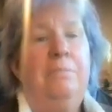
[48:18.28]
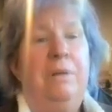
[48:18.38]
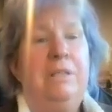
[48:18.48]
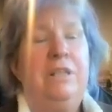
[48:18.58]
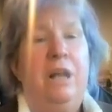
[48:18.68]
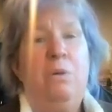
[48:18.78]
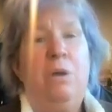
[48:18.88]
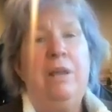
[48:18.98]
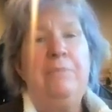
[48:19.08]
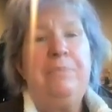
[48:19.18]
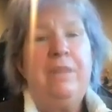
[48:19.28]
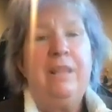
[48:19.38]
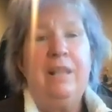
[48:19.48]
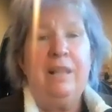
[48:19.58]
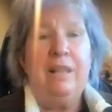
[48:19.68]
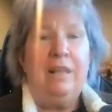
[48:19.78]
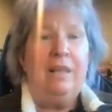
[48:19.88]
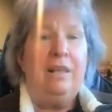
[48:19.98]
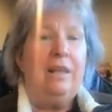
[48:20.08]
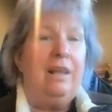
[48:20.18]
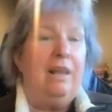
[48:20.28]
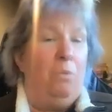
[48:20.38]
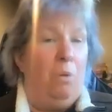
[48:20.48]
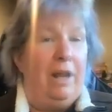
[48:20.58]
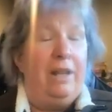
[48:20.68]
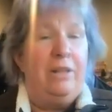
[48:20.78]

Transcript: But you know what? I wanted